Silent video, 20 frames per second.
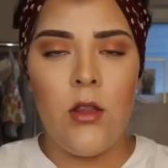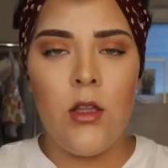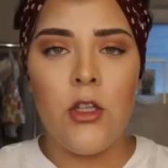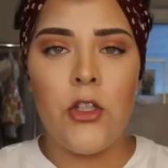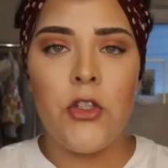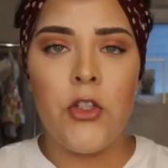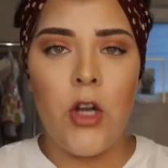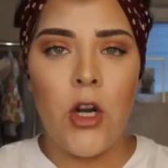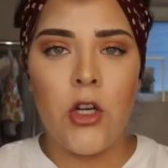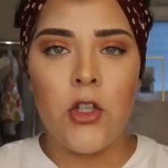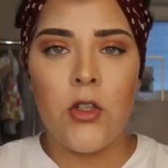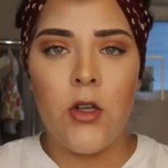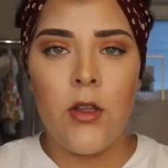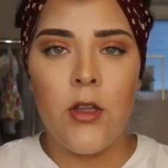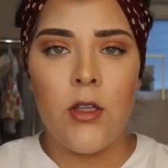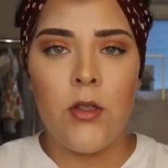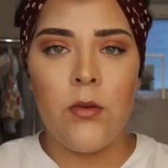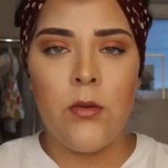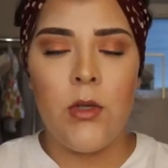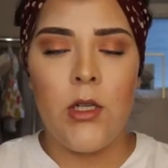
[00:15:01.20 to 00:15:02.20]
The structure on
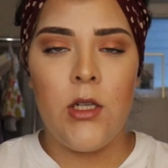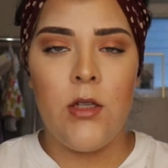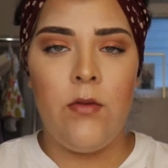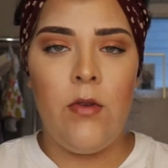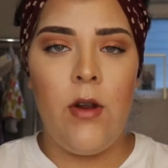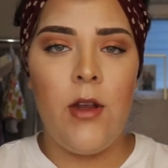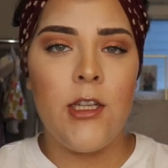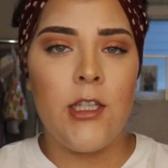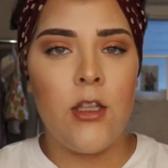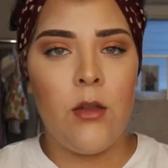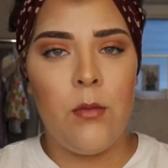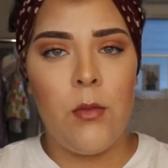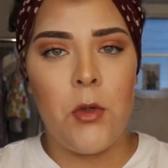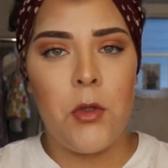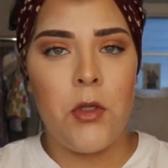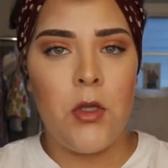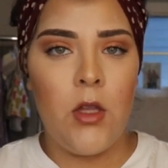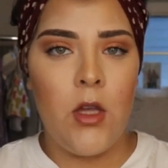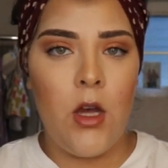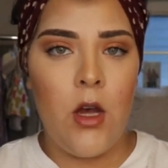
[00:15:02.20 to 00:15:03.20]
this one is very
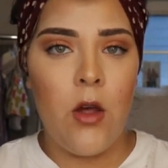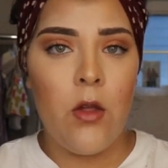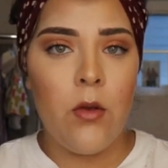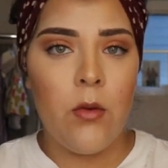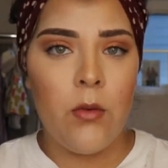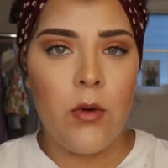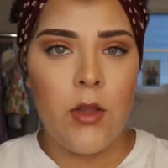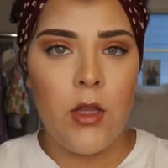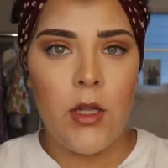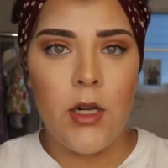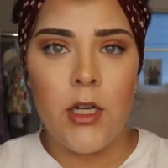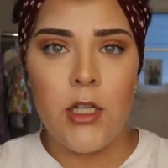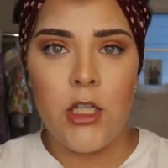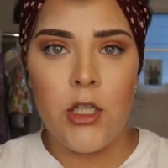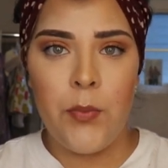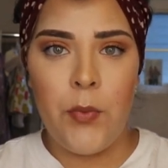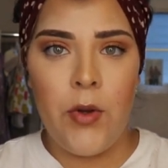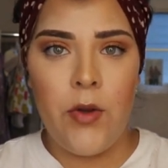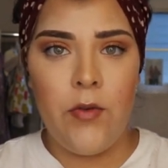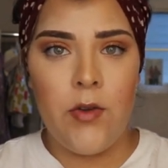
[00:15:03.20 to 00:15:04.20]
similar to the other one that I
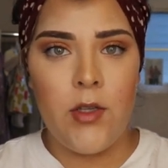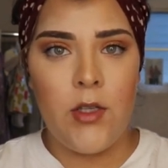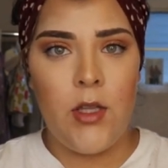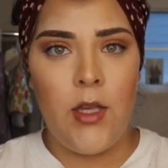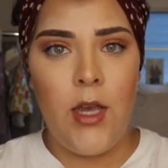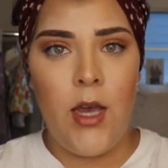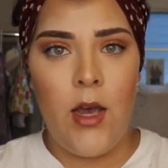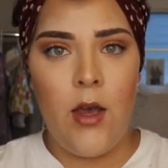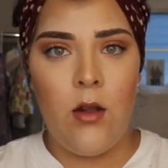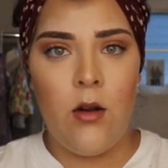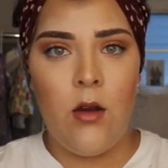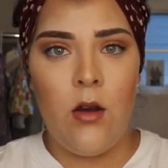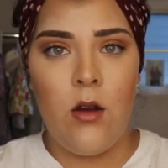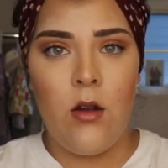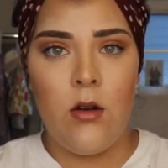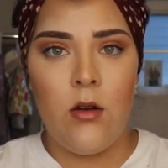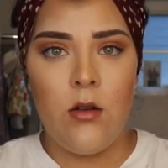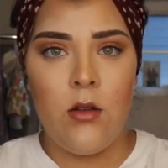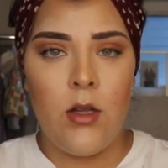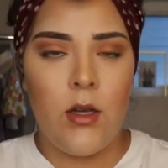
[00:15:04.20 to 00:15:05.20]
just previously had
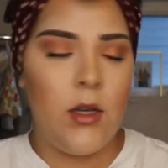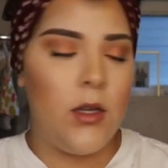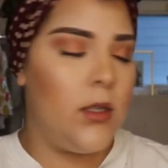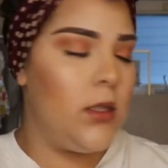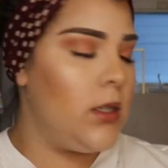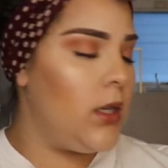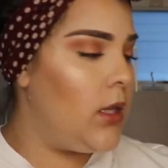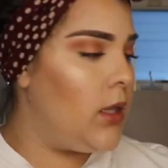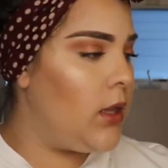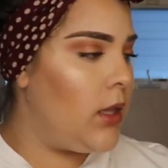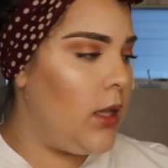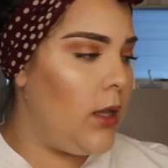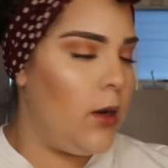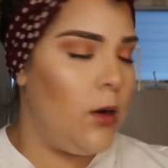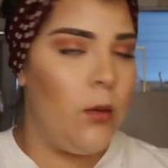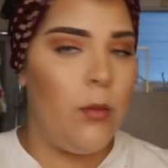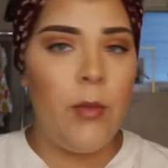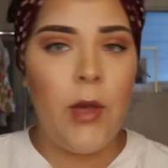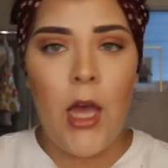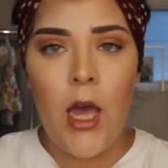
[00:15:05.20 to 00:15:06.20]
on. Like I said,
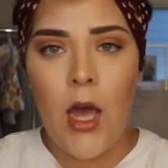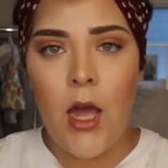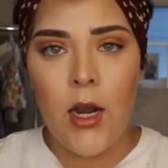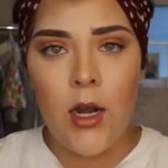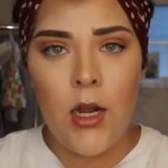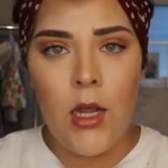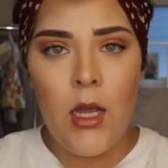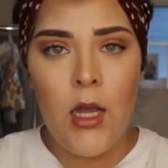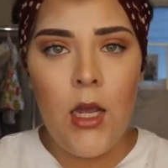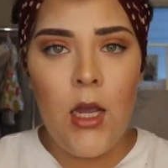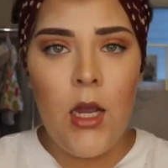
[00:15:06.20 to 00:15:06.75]
thinner band.